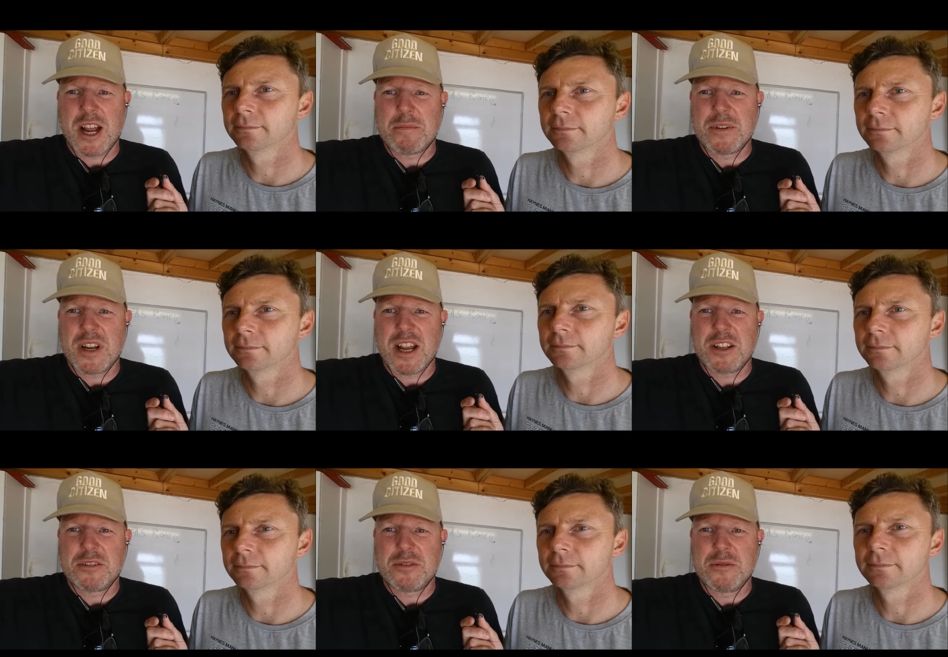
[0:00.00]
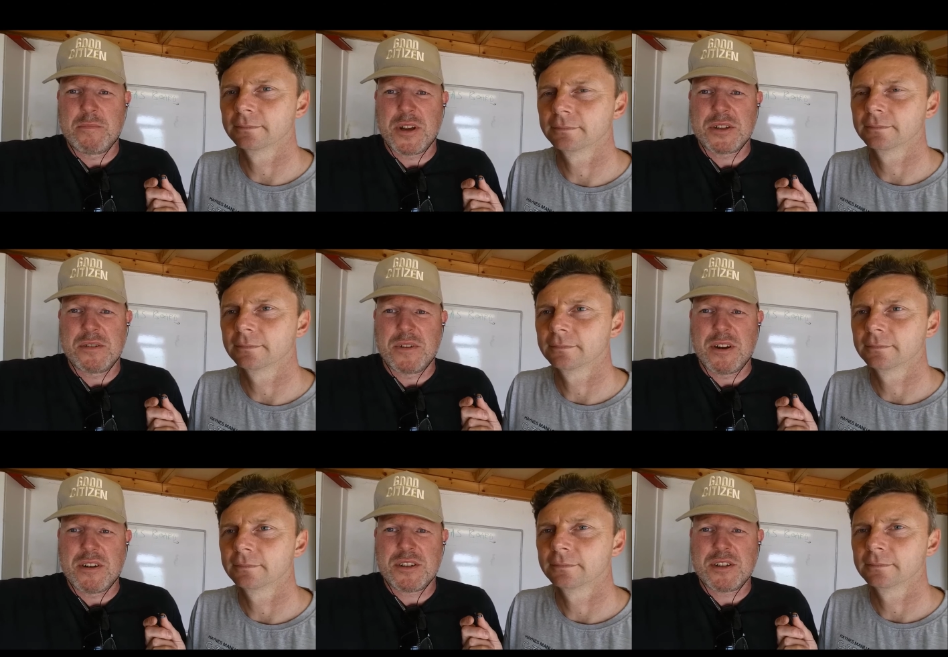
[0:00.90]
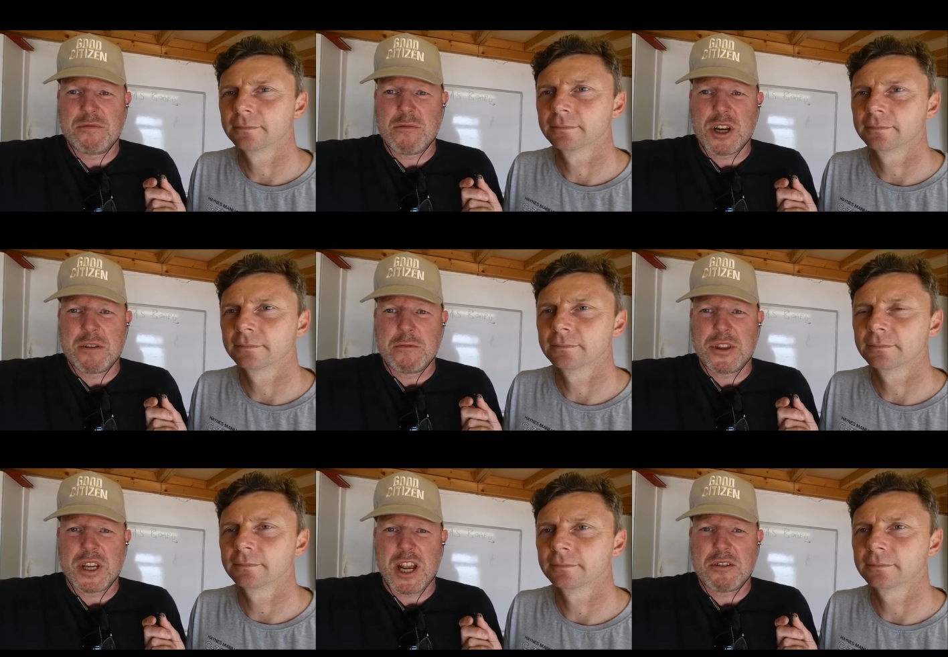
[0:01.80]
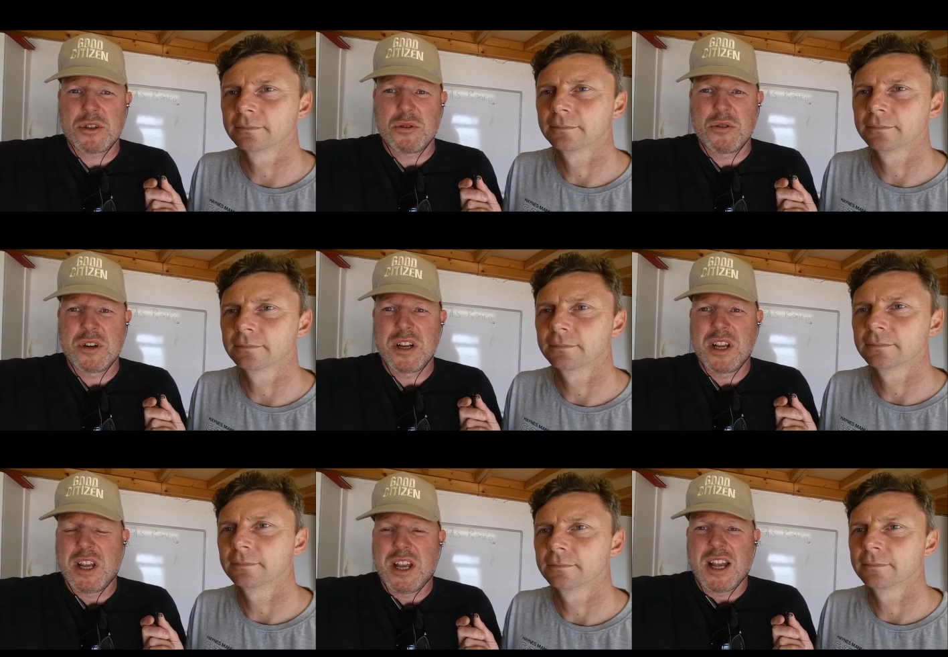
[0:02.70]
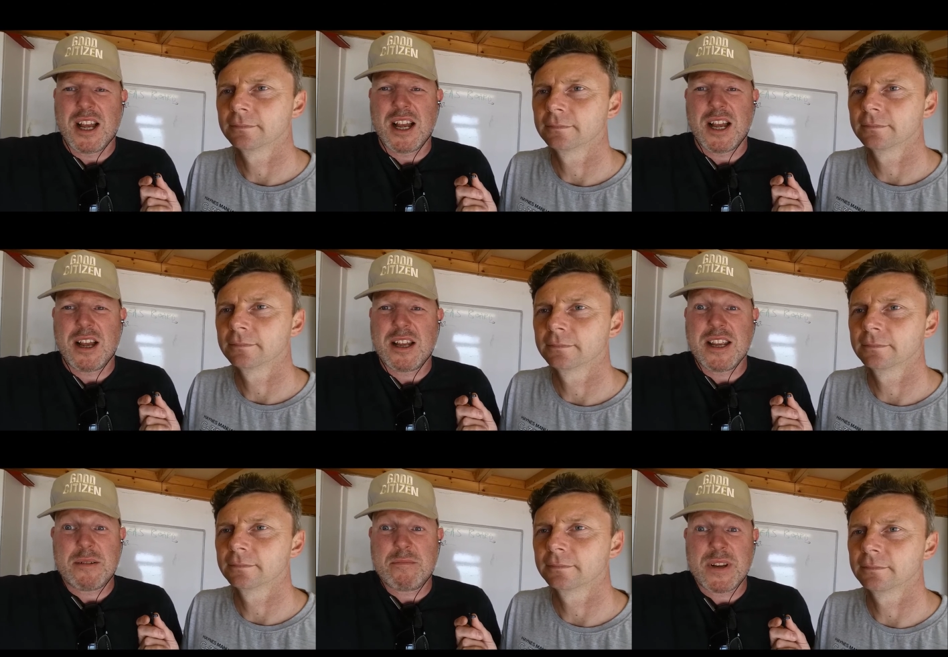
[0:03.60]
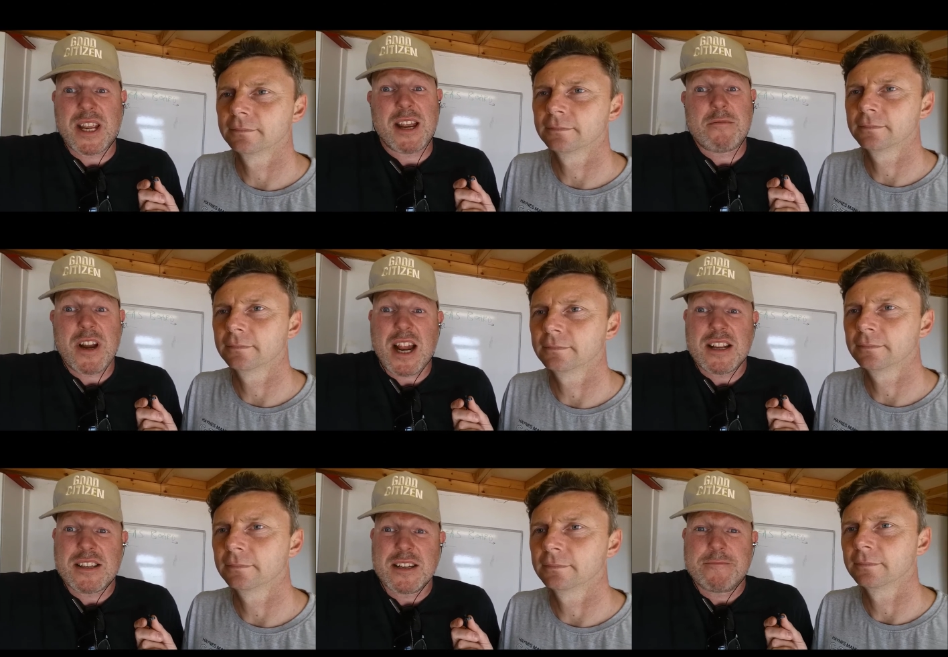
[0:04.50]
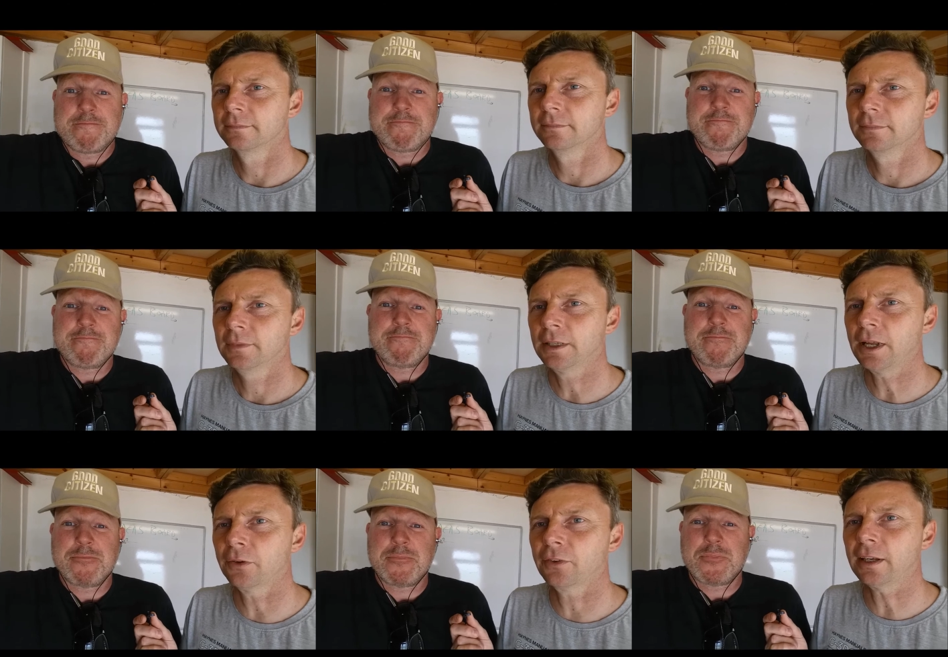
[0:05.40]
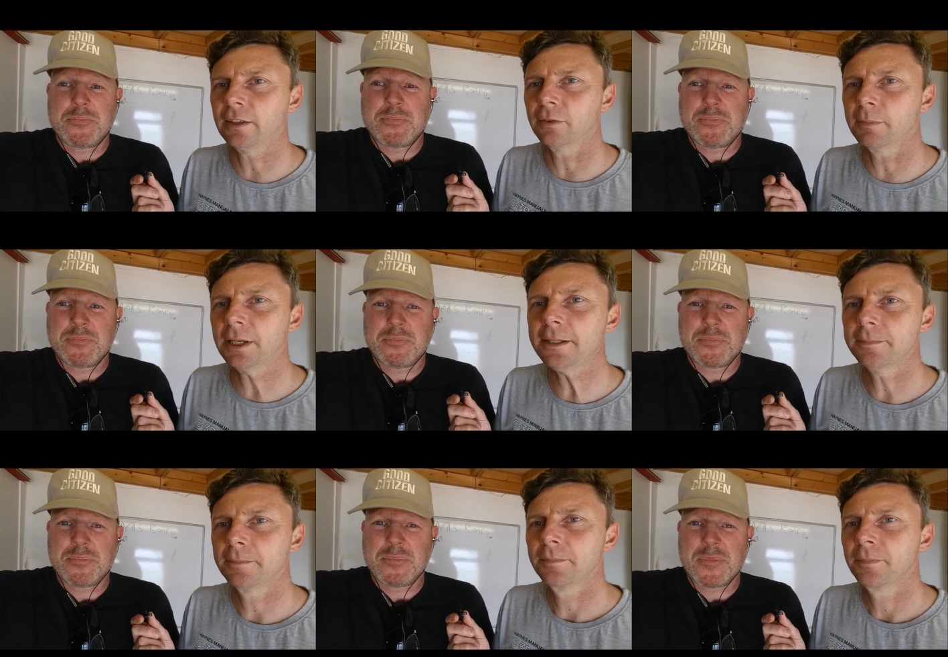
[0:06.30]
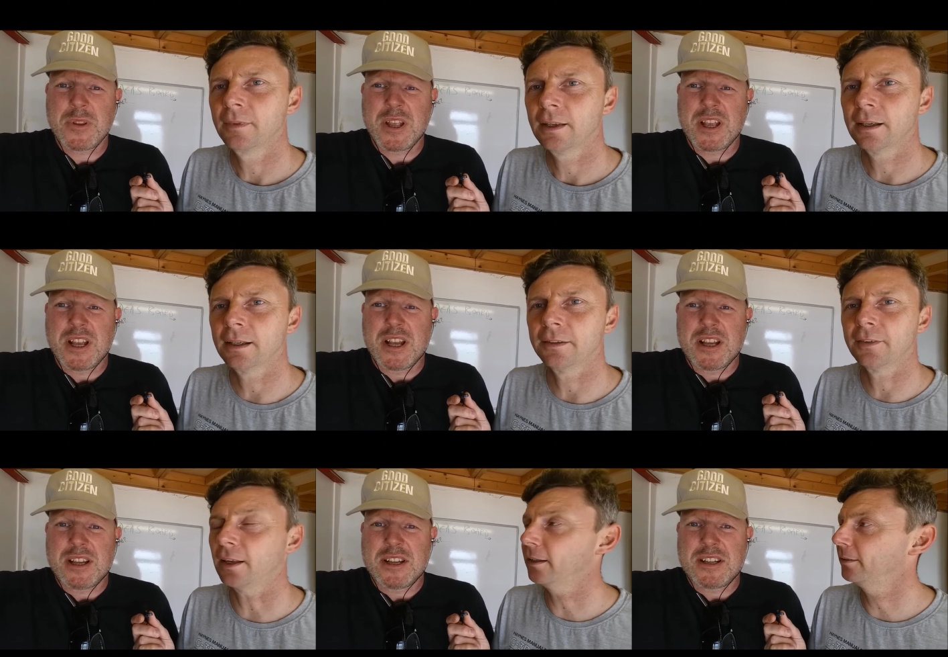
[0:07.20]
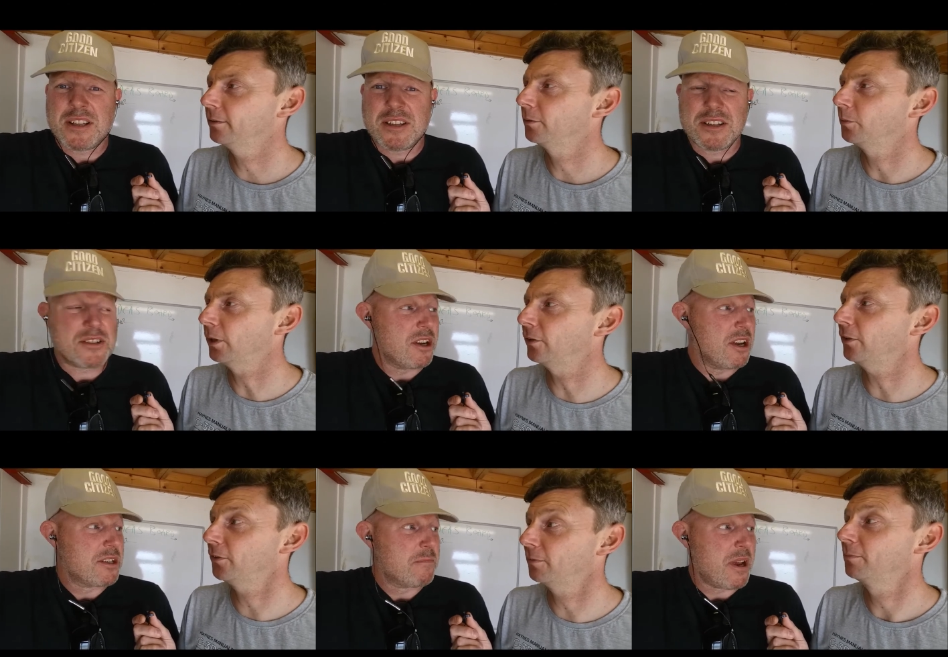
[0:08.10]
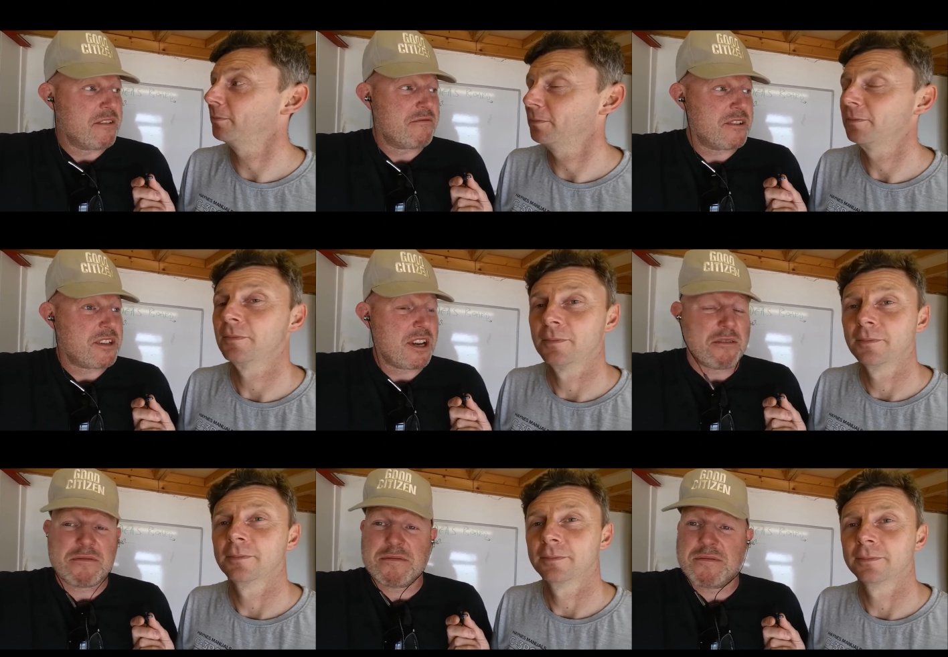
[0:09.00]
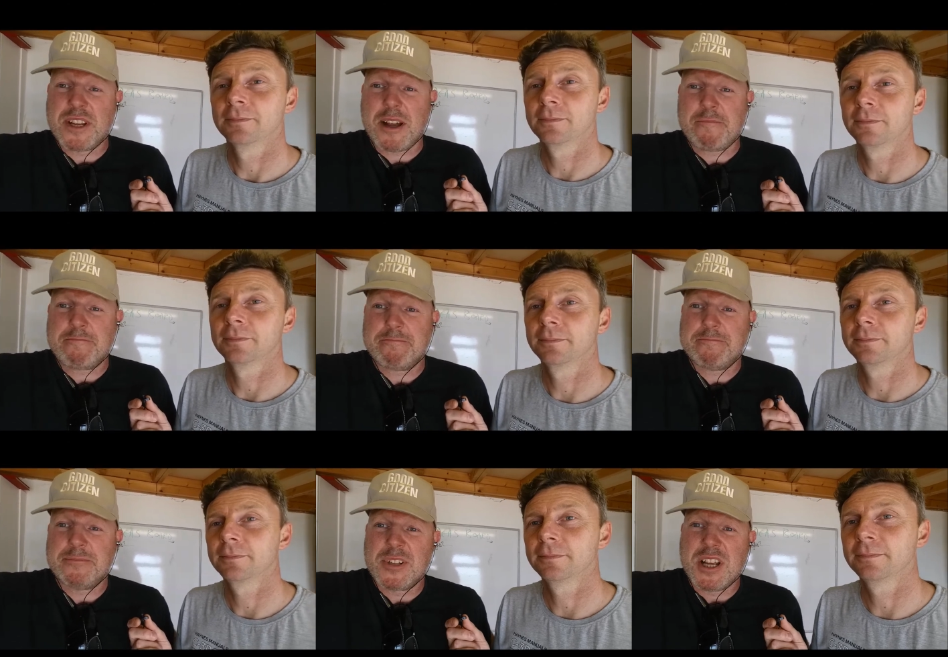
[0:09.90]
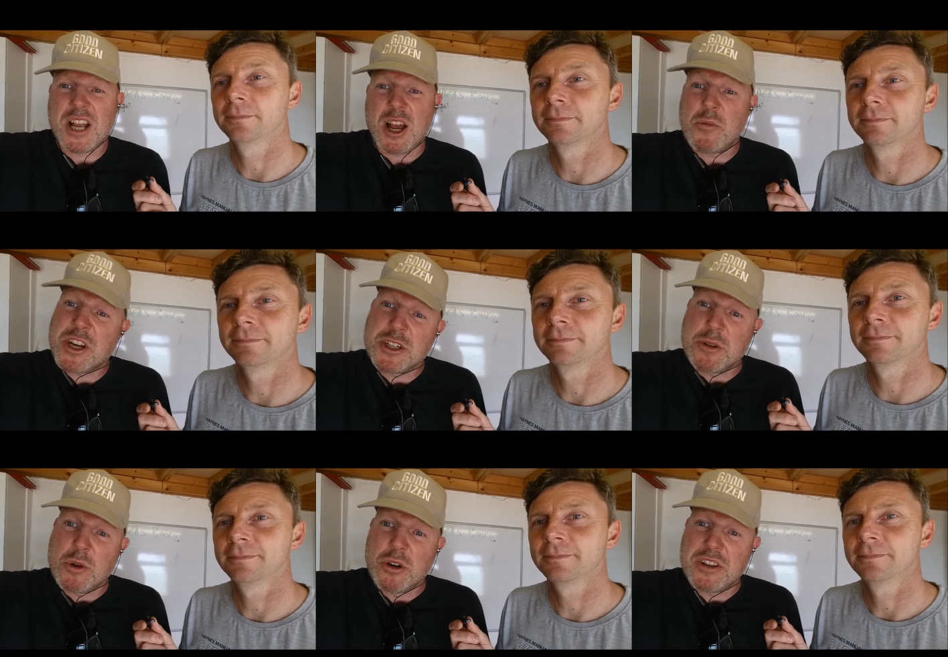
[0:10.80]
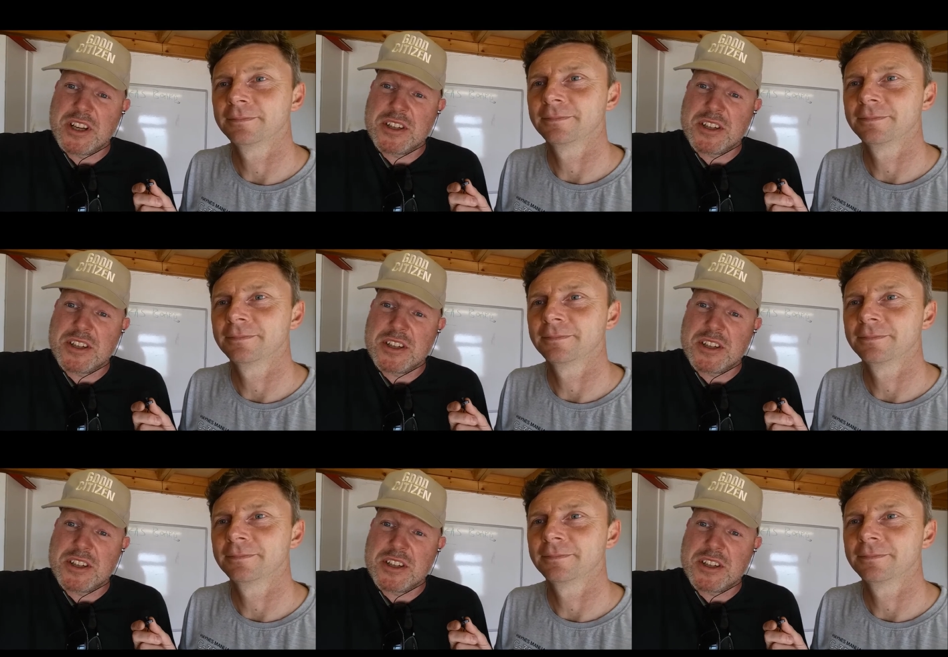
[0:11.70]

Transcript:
Speaker 1: happen. And through perseverance and working with the council, uh, it became reality.
Speaker 2: And now it's taking some money. And uh, starting to
Speaker 1: pay for itself. Yeah. And we can do more of